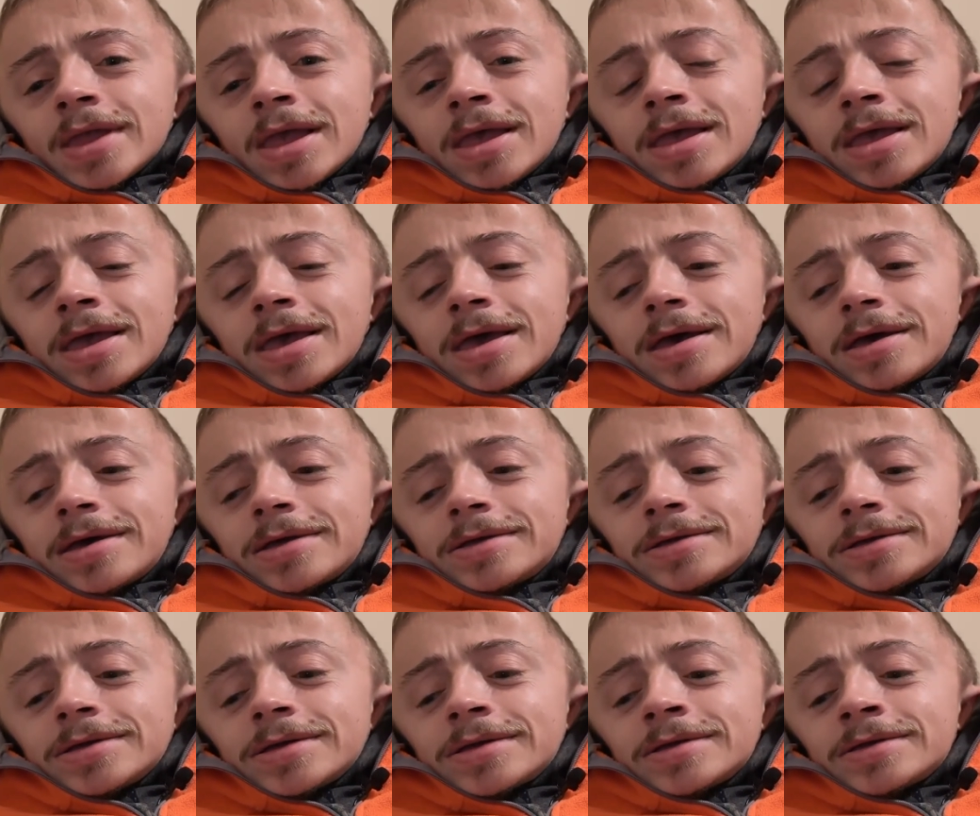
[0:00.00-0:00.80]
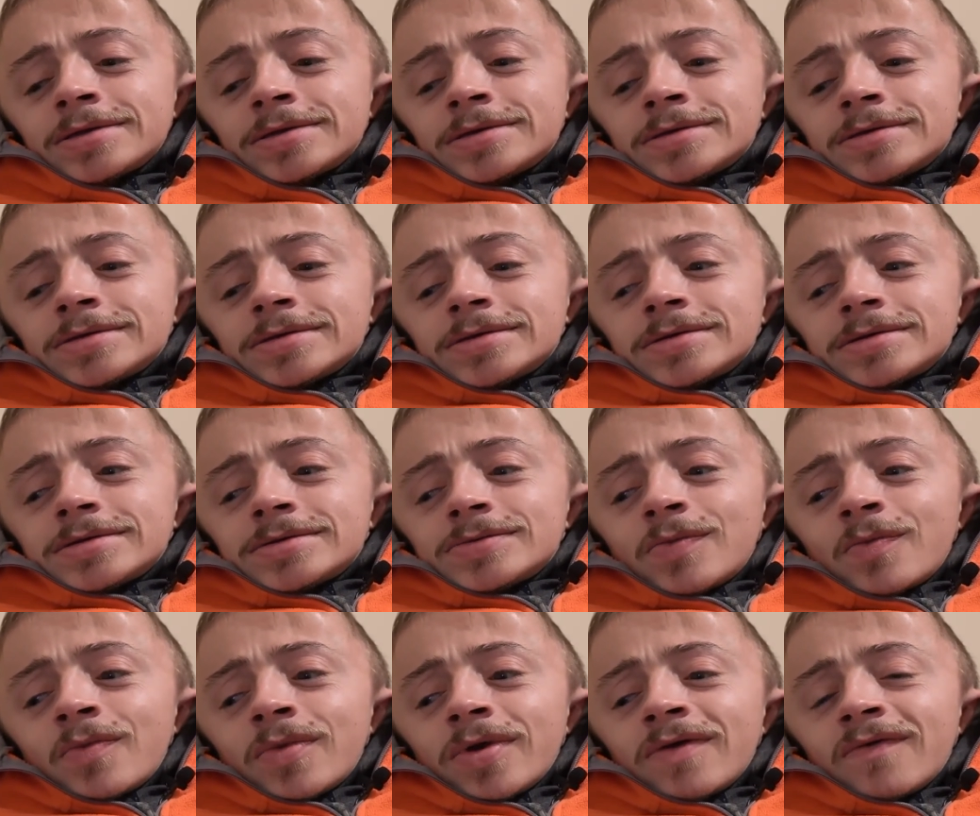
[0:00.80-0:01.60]
and
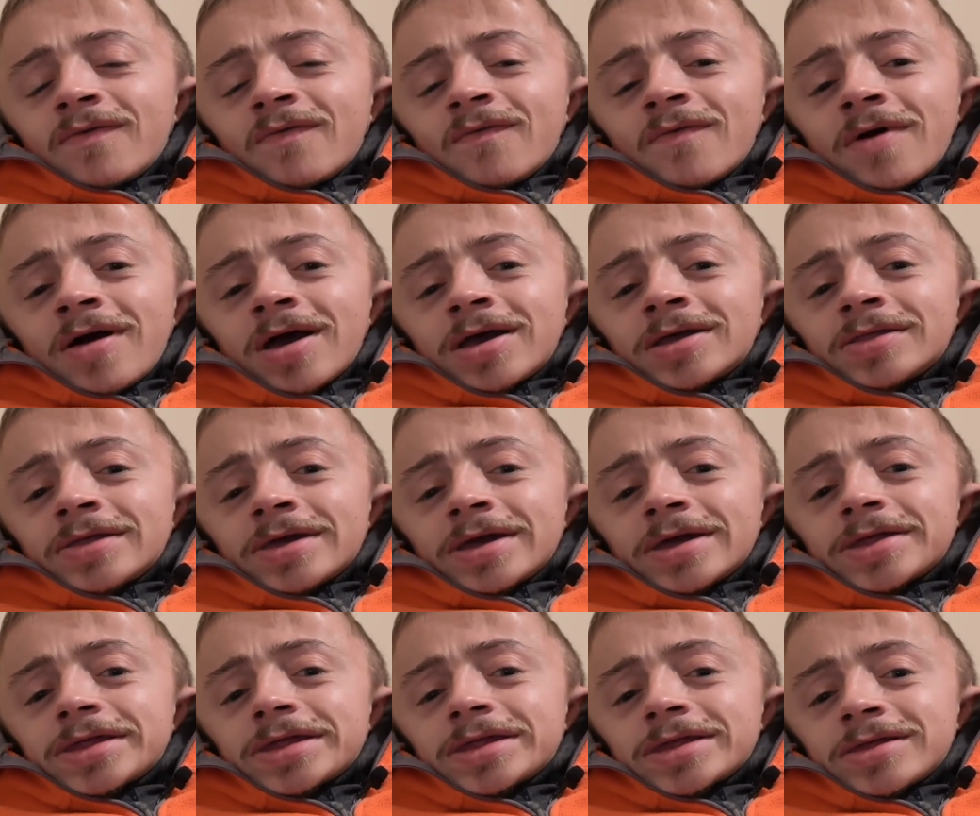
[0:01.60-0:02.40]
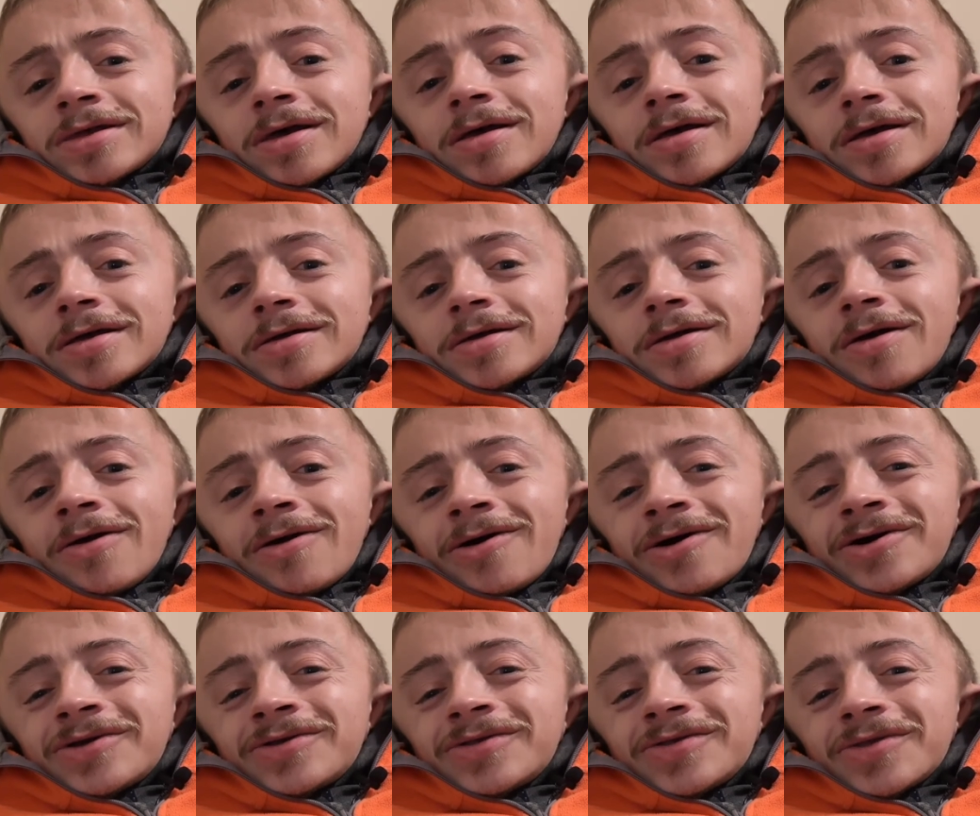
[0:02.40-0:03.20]
we finally stuck
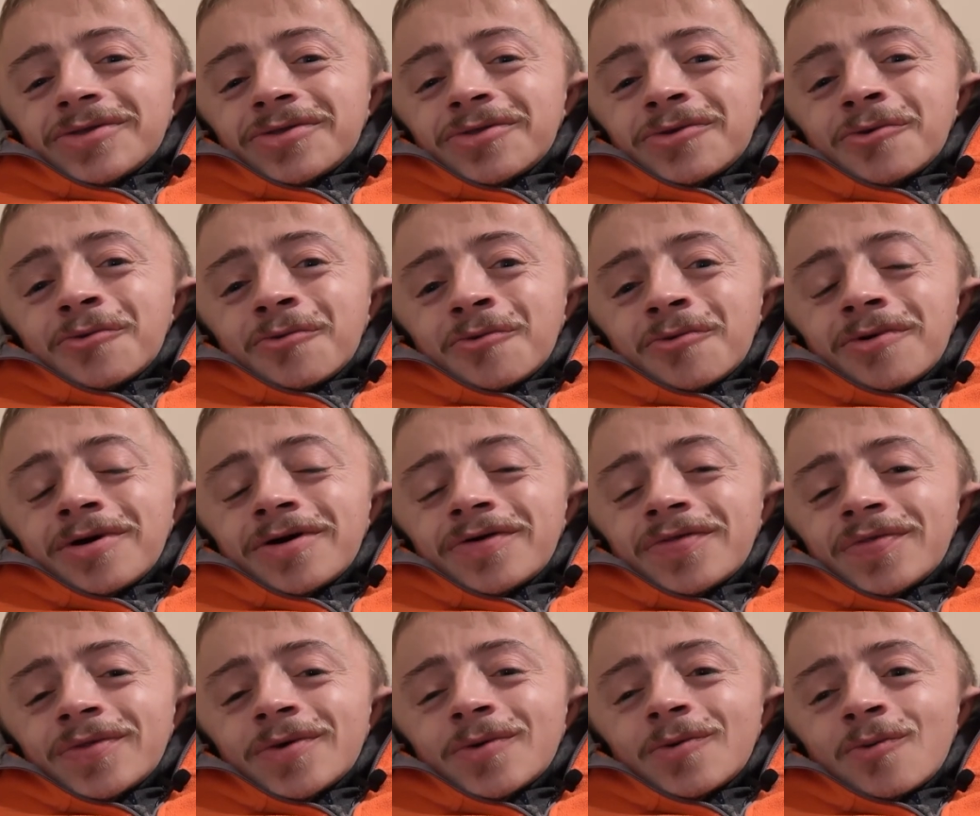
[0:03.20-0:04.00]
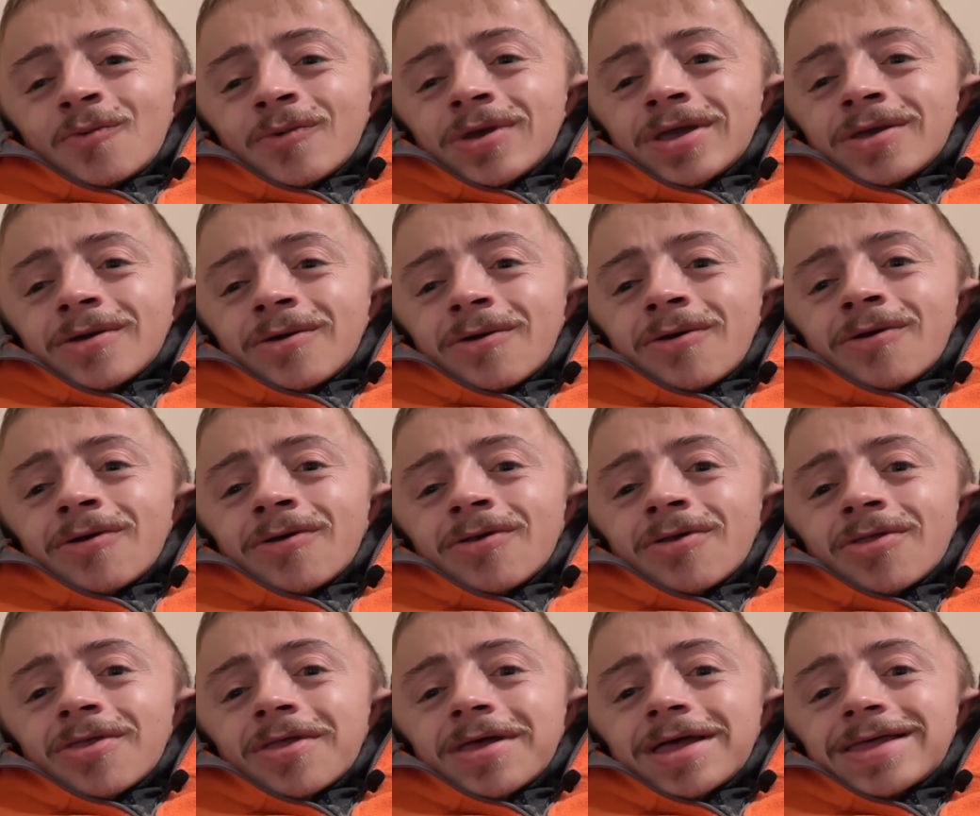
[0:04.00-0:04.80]
on the one that we
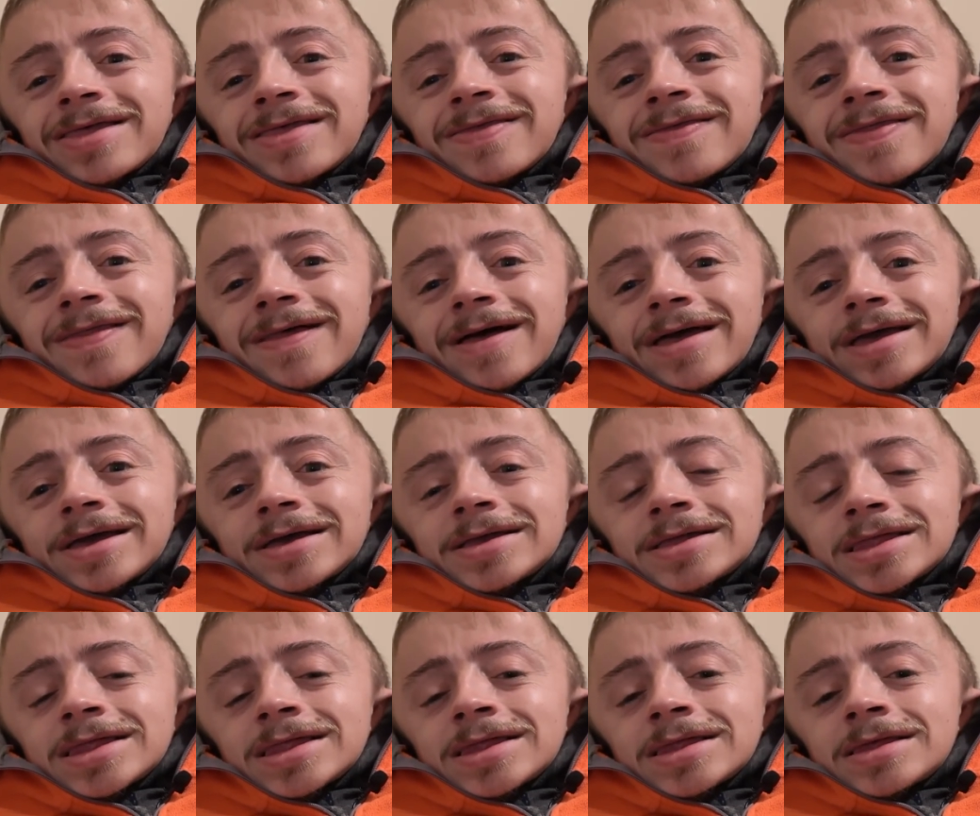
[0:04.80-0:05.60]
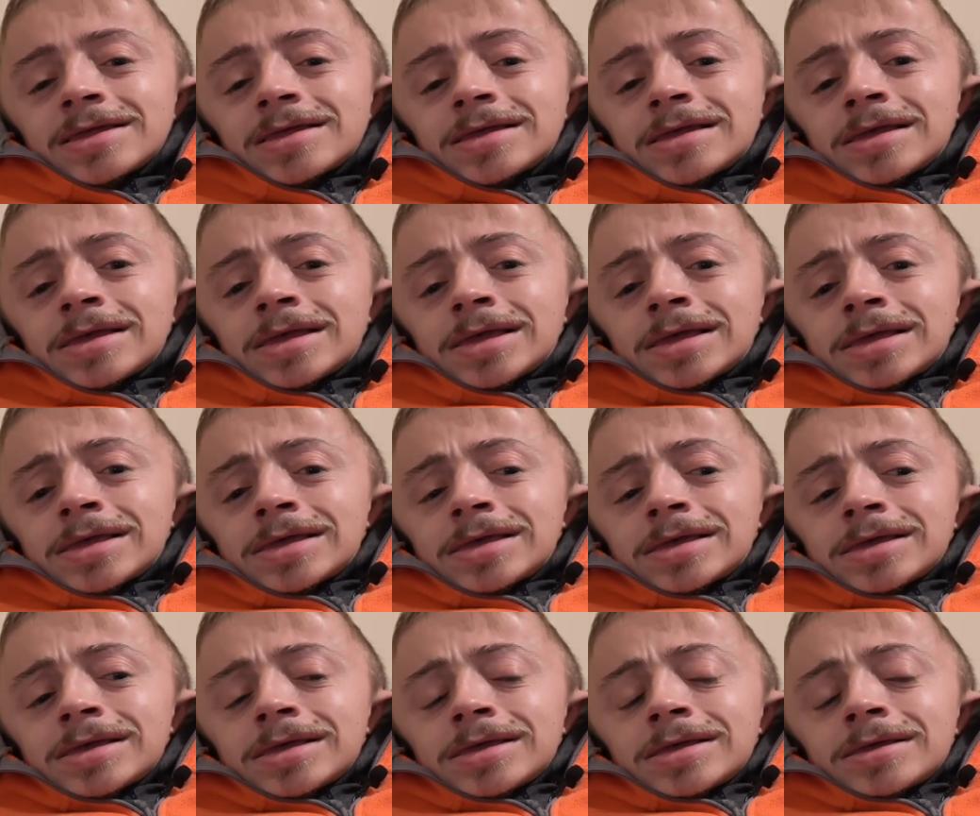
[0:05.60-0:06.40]
all liked.
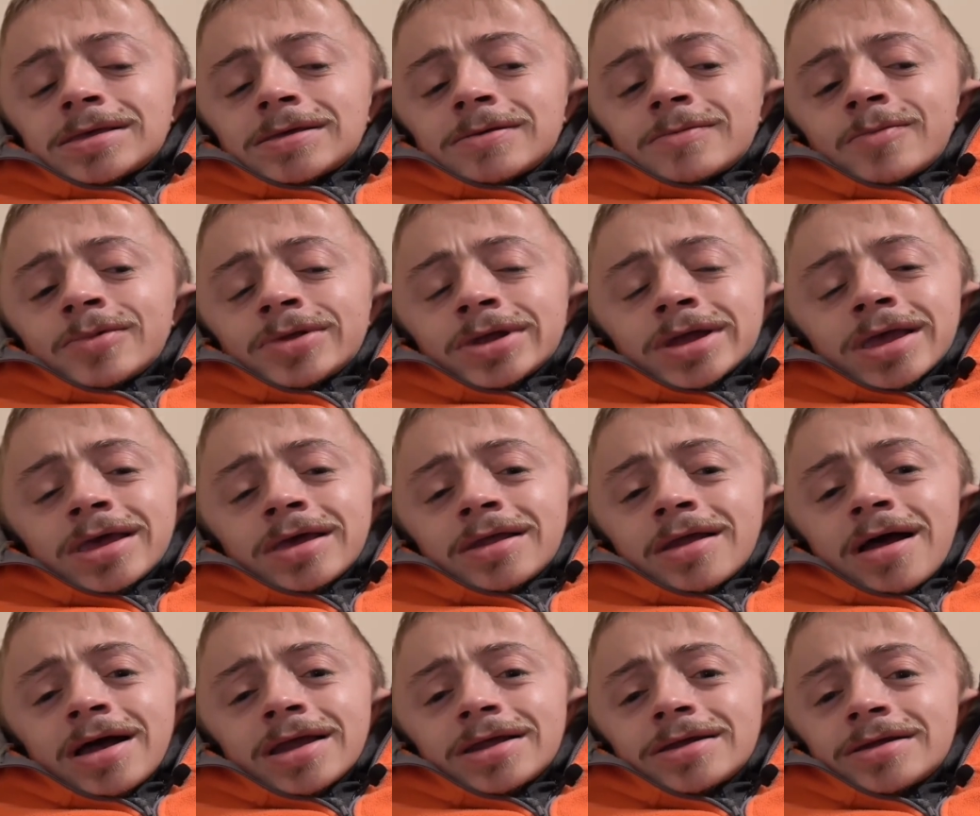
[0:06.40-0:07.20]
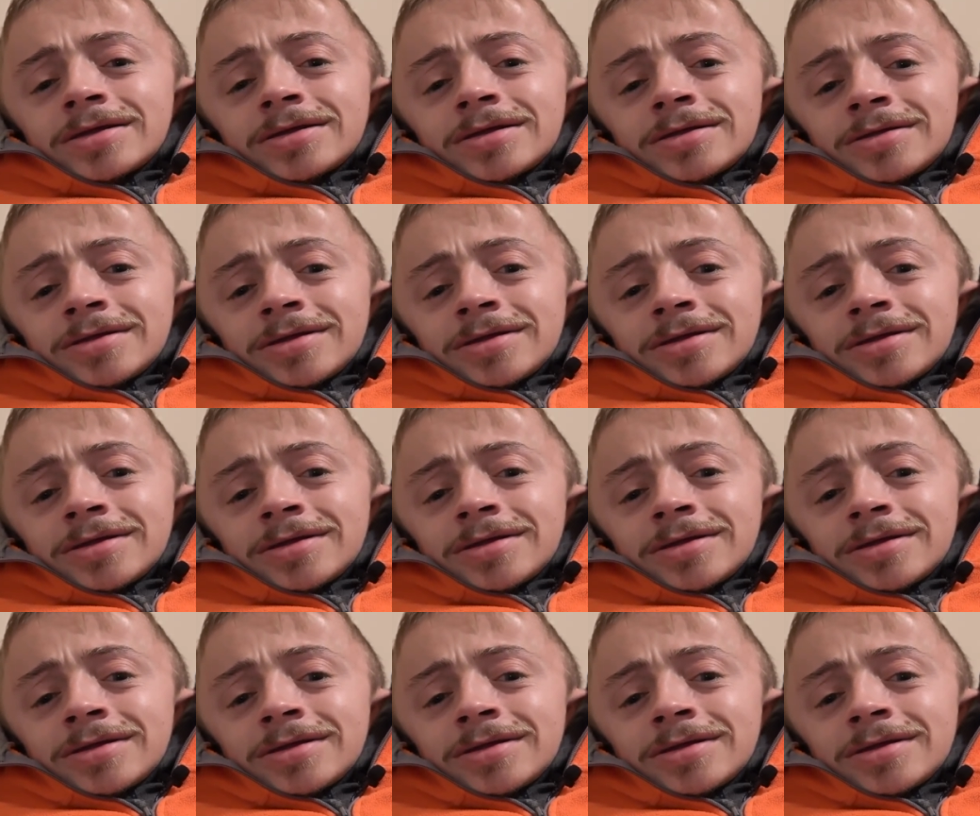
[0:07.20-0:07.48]
But again, I didn't